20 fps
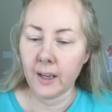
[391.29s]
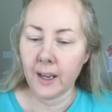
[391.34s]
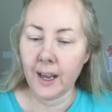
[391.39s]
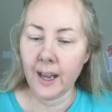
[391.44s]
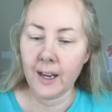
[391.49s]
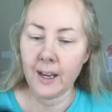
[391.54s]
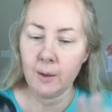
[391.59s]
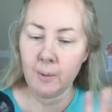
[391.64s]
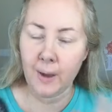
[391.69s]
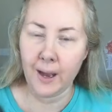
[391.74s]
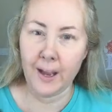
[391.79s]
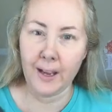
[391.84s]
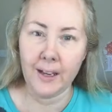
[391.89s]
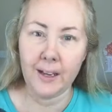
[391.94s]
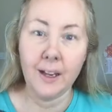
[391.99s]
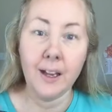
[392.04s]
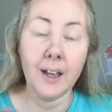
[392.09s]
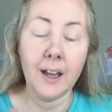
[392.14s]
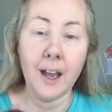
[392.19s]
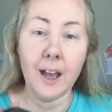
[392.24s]

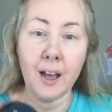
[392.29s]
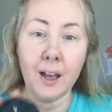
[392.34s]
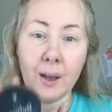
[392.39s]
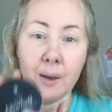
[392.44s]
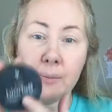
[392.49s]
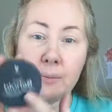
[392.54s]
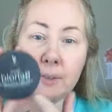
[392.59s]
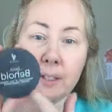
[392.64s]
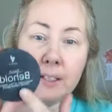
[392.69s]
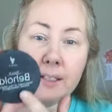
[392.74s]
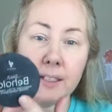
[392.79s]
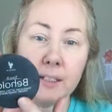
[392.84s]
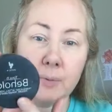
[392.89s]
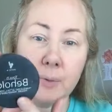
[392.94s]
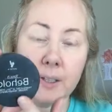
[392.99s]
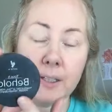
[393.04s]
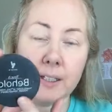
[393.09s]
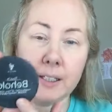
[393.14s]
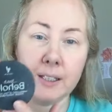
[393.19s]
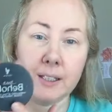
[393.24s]
Anyway, this is
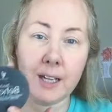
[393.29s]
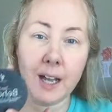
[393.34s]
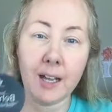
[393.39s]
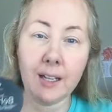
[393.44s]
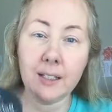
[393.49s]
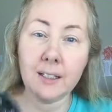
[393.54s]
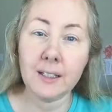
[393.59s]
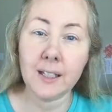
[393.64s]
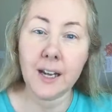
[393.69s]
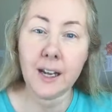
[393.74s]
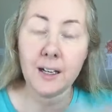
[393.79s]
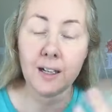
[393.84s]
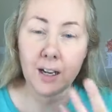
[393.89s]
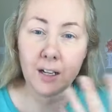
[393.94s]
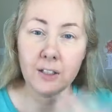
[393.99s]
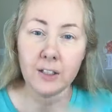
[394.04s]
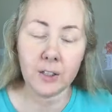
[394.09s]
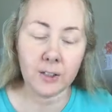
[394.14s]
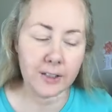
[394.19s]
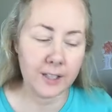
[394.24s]
what this does, and it
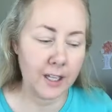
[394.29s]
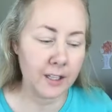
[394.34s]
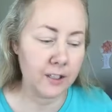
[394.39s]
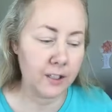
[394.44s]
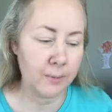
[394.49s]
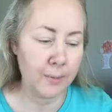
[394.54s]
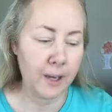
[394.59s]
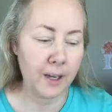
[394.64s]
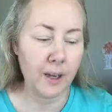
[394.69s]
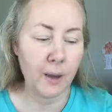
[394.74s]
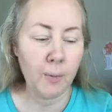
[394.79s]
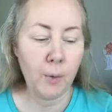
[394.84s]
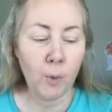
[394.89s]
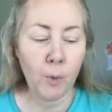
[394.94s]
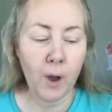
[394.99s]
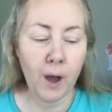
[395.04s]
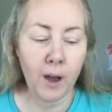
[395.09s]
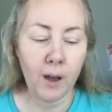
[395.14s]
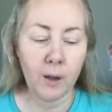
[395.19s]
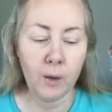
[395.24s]
also sets your makeup.
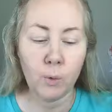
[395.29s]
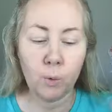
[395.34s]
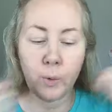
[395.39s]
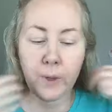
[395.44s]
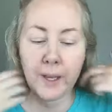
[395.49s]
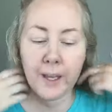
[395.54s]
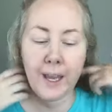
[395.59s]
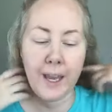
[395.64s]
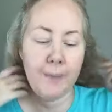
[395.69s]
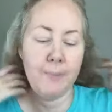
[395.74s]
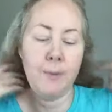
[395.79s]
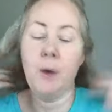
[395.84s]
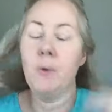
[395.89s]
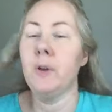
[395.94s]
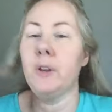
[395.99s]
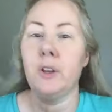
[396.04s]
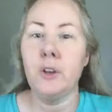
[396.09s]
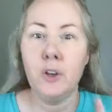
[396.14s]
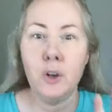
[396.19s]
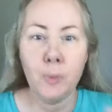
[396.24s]
Well, we came out
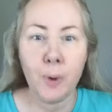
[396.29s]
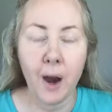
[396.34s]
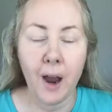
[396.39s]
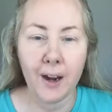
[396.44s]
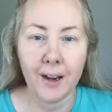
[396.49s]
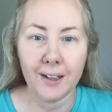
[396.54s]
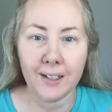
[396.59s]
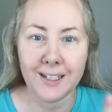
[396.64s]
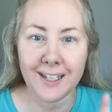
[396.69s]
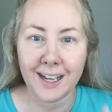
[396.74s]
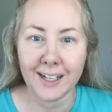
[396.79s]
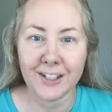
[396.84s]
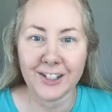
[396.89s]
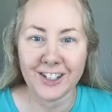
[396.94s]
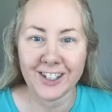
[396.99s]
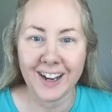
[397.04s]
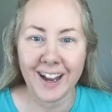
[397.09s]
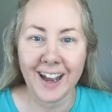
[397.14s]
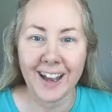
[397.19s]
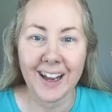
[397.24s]
with a new product
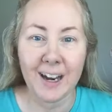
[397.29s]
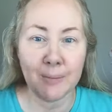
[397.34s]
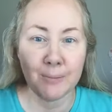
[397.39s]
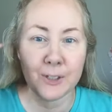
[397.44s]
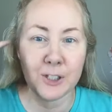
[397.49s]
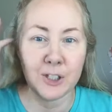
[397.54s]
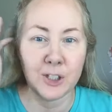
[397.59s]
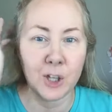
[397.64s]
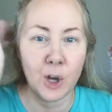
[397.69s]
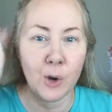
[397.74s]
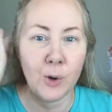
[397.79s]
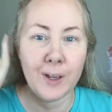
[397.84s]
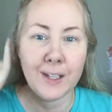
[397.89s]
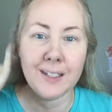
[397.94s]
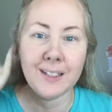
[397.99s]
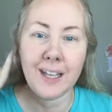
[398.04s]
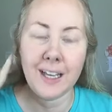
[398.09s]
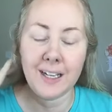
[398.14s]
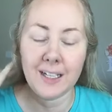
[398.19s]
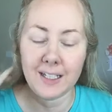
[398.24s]
yesterday. I'm so
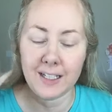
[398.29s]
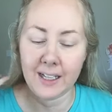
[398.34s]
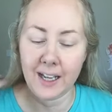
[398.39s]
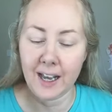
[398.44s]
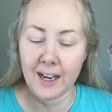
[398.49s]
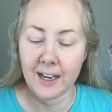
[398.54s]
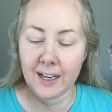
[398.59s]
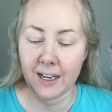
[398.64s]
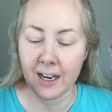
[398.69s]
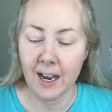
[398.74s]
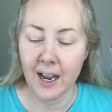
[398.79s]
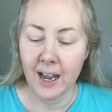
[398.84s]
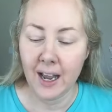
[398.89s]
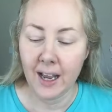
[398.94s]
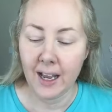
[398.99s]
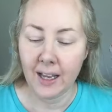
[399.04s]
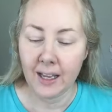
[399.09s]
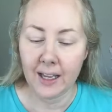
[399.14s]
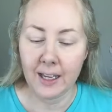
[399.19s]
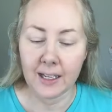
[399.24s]
excited to get it.
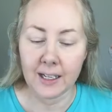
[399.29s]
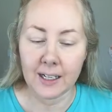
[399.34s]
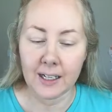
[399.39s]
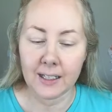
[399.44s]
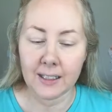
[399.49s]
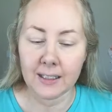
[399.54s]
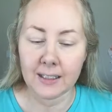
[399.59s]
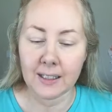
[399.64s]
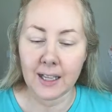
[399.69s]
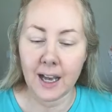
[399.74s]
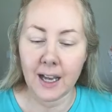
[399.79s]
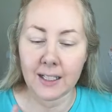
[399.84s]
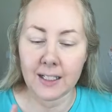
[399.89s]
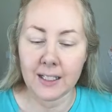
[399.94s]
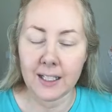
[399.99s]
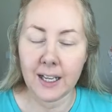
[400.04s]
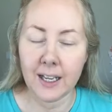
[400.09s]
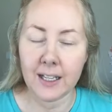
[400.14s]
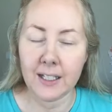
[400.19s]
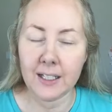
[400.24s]
It is a
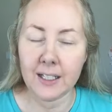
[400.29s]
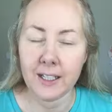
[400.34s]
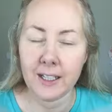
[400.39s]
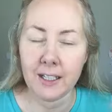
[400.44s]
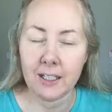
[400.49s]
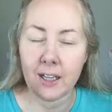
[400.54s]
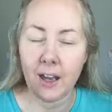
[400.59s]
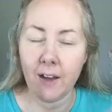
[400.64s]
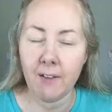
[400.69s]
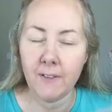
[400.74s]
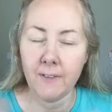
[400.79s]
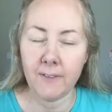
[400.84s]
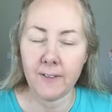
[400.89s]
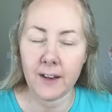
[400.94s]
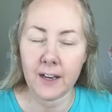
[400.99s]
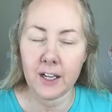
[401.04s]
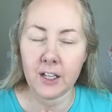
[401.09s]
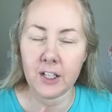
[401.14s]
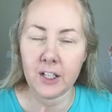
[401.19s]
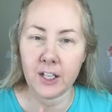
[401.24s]
tinted
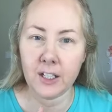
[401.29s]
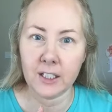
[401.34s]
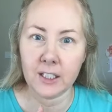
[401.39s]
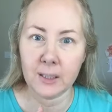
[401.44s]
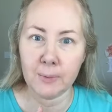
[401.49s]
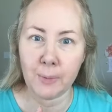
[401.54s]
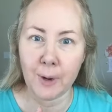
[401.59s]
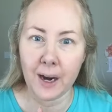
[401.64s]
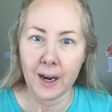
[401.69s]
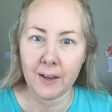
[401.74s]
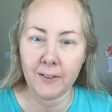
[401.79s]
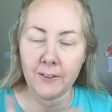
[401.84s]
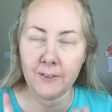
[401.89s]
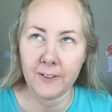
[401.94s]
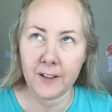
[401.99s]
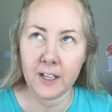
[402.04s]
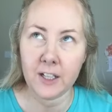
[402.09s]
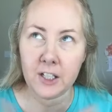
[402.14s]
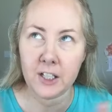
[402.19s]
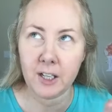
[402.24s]
finishing
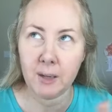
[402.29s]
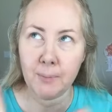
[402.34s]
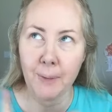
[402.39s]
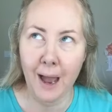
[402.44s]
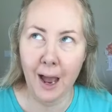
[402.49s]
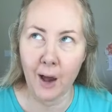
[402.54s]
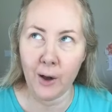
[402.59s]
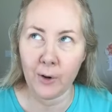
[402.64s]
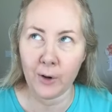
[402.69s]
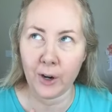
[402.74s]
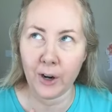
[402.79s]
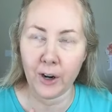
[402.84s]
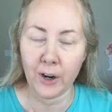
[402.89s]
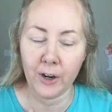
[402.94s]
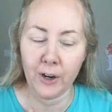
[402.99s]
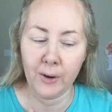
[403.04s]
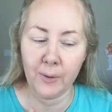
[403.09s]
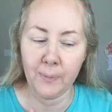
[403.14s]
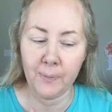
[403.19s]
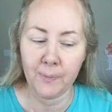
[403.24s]

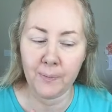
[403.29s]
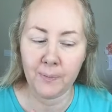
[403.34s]
powder.